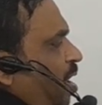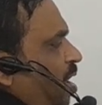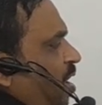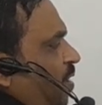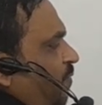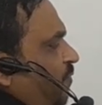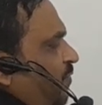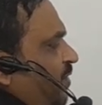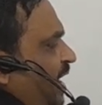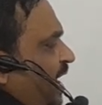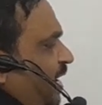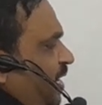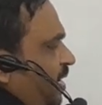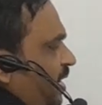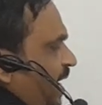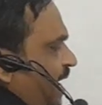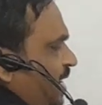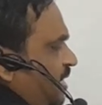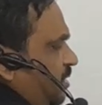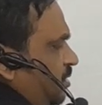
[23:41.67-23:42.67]
of 8
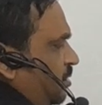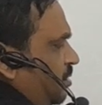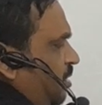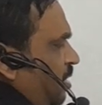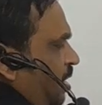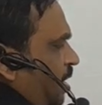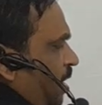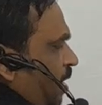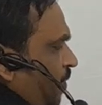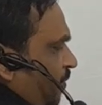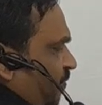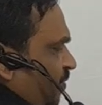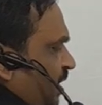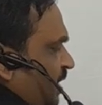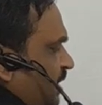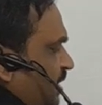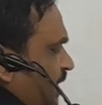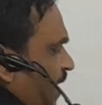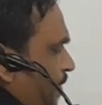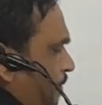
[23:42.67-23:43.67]
lines. For
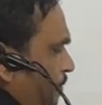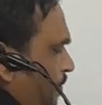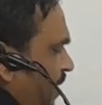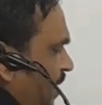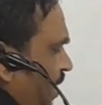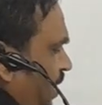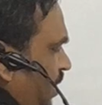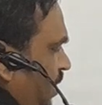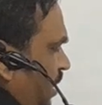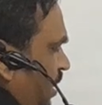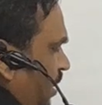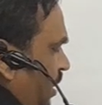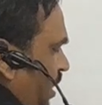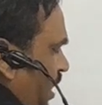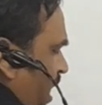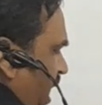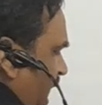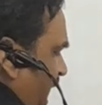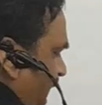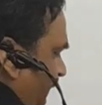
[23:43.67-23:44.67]
example,
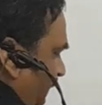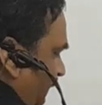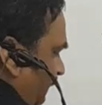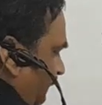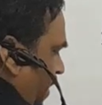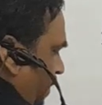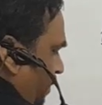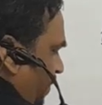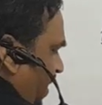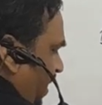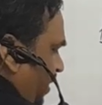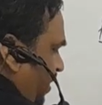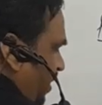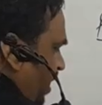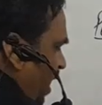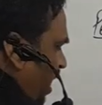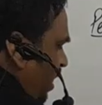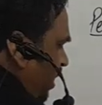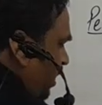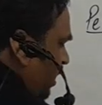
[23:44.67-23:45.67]
a
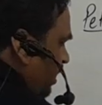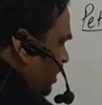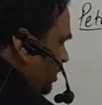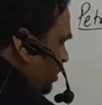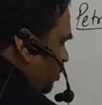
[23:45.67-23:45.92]
Petrarchan